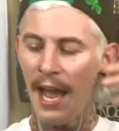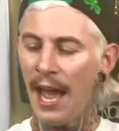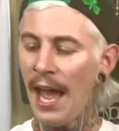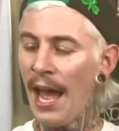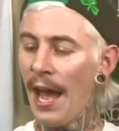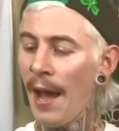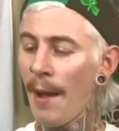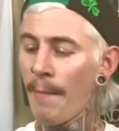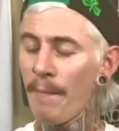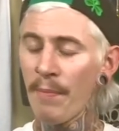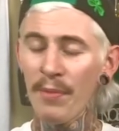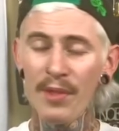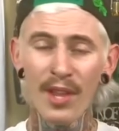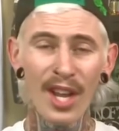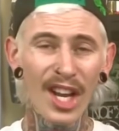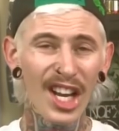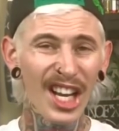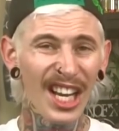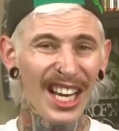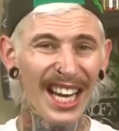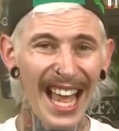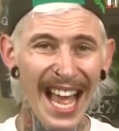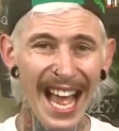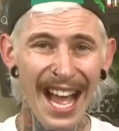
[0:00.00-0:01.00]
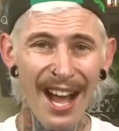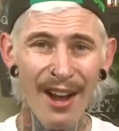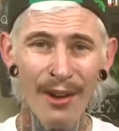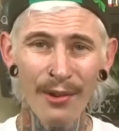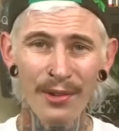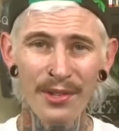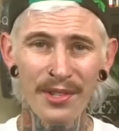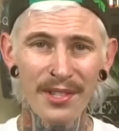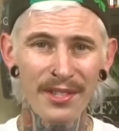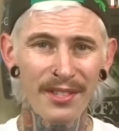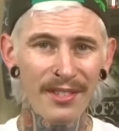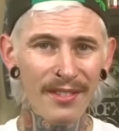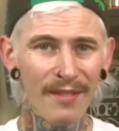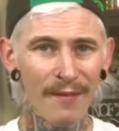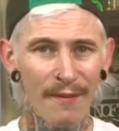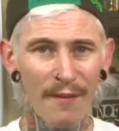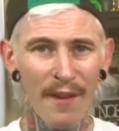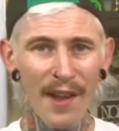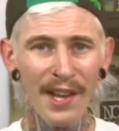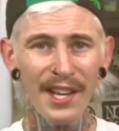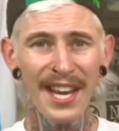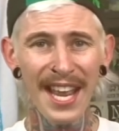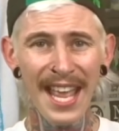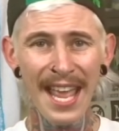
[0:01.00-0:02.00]
Um, clouds,
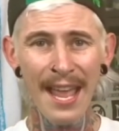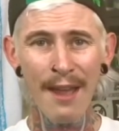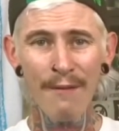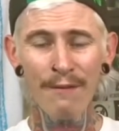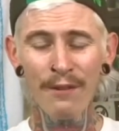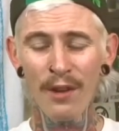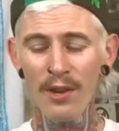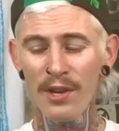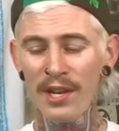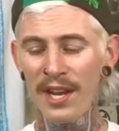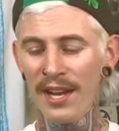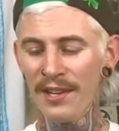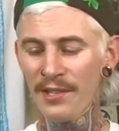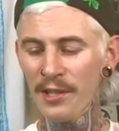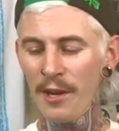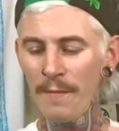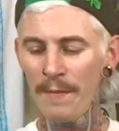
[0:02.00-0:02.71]
fucking airflow, cunts.